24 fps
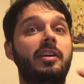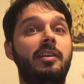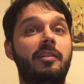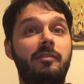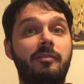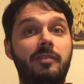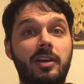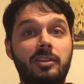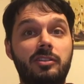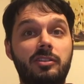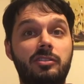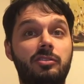
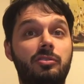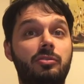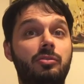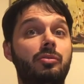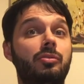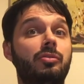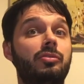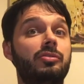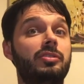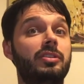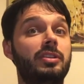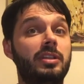VET
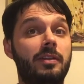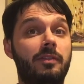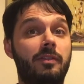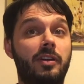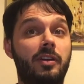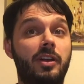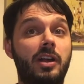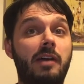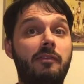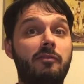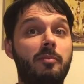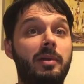schools, and different
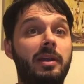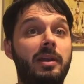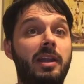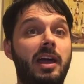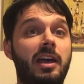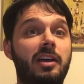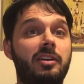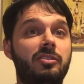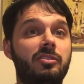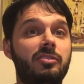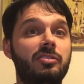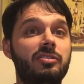government
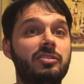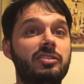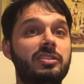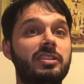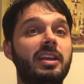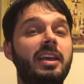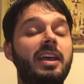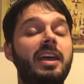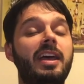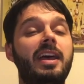actors,